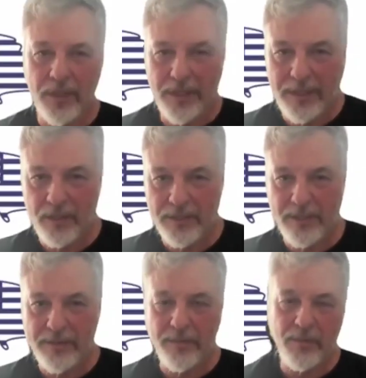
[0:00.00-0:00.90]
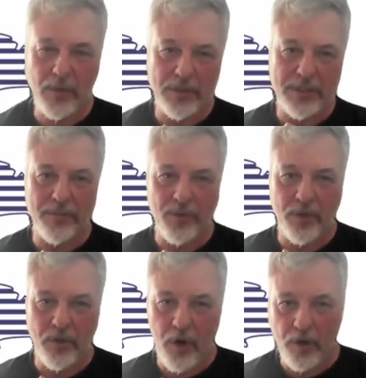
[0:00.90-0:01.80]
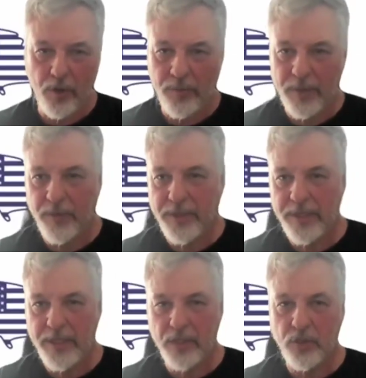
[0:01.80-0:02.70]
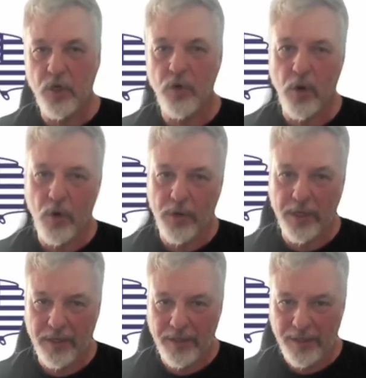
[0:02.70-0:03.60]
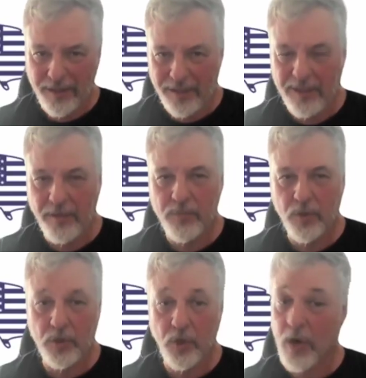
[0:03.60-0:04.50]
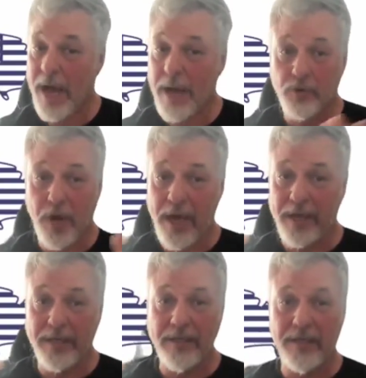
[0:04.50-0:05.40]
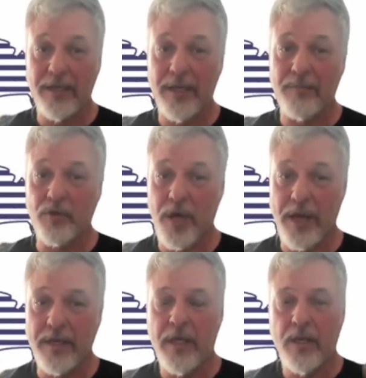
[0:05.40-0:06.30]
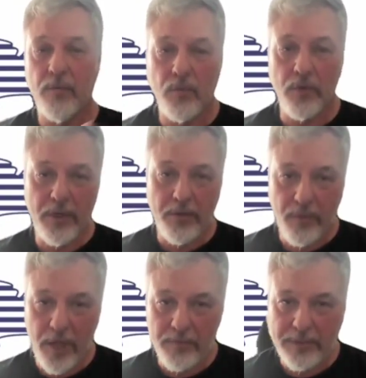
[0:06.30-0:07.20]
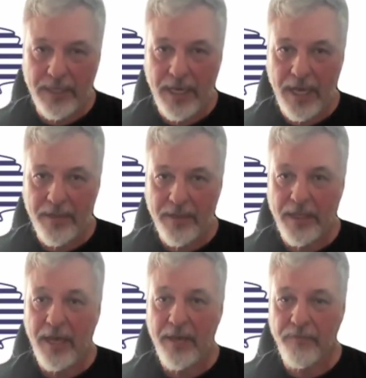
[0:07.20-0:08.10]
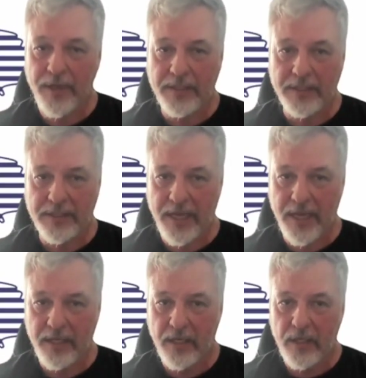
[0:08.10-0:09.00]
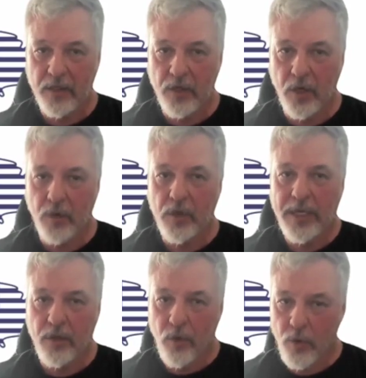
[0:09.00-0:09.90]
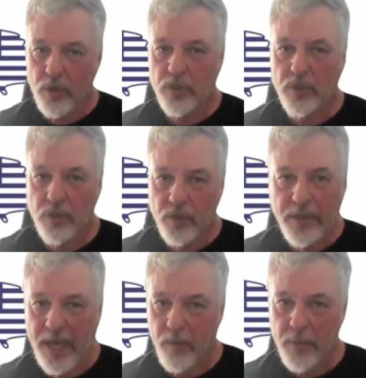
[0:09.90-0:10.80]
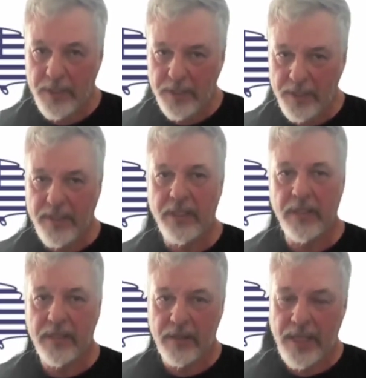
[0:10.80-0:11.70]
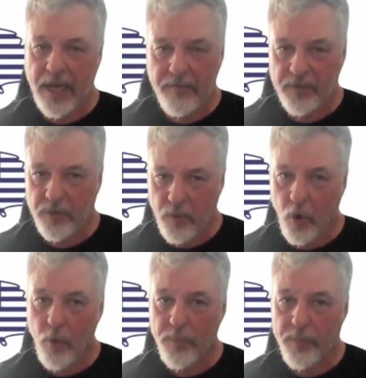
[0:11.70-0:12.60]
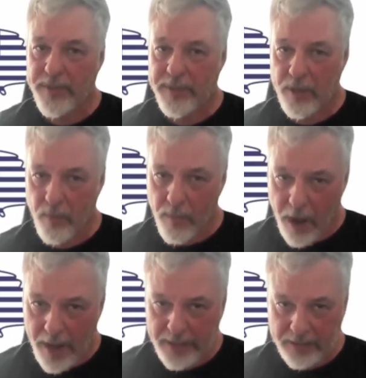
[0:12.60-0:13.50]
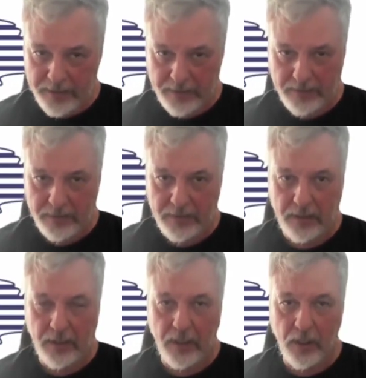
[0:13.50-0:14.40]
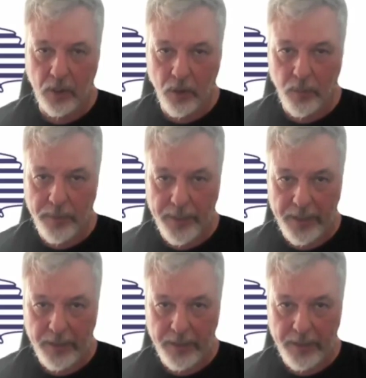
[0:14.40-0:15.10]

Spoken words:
there's a similar argument. We need a Joe Rogan, a liberal Joe. I'm trying, but one of the problems that I think I face is that, you know, in order to do that, we need the left to open their minds a little bit